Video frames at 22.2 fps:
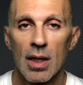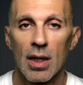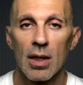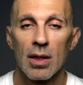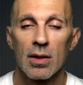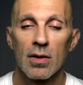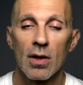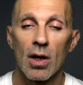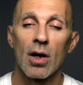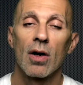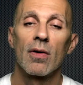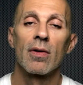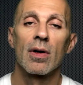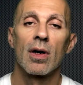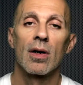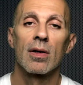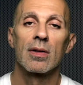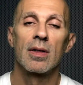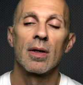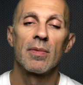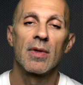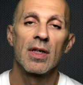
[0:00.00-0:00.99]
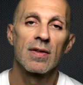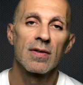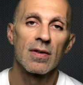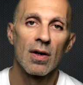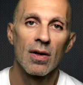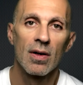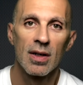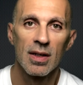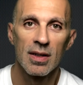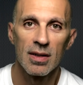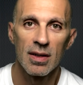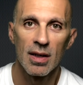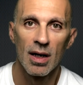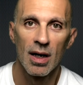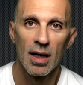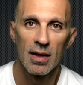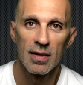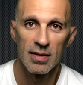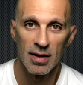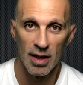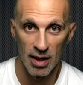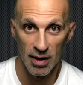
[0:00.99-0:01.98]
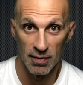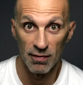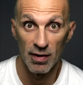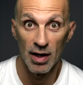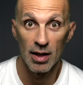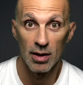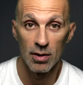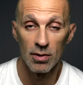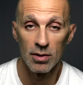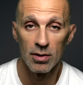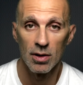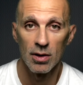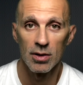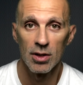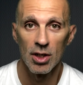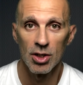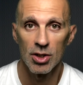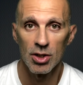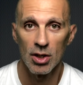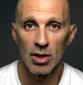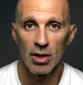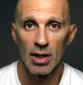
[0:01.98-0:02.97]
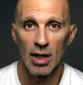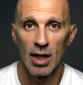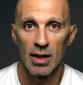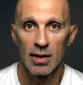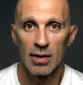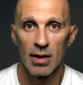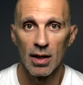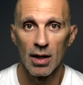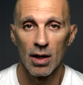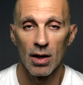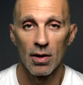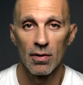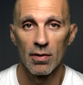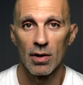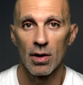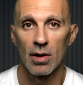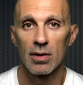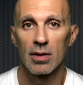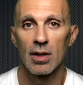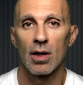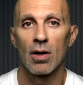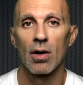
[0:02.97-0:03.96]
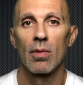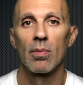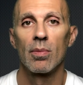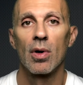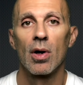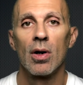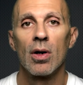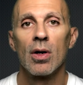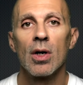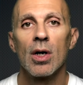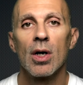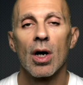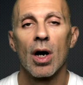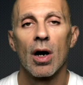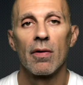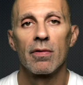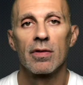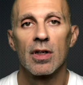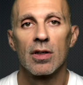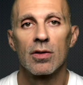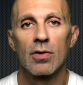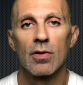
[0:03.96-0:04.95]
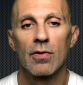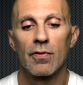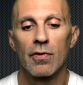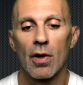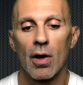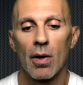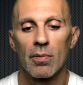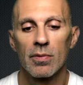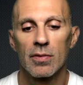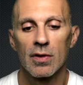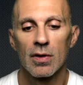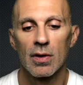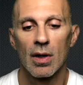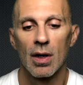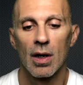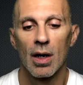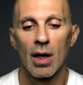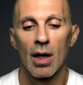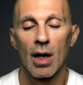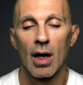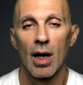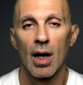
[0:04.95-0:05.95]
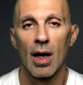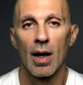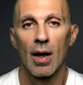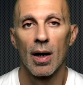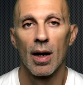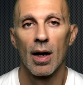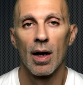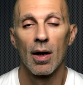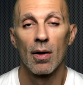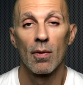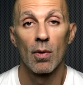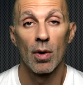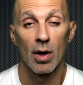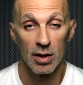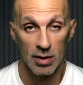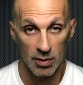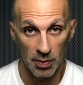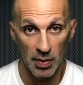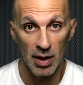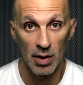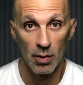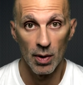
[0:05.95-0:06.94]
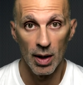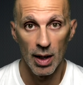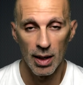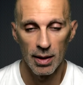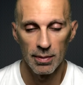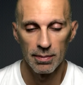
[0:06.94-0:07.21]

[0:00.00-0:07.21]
So overall the midsole is still in very good condition, and overall the combo of the two forms works pretty well.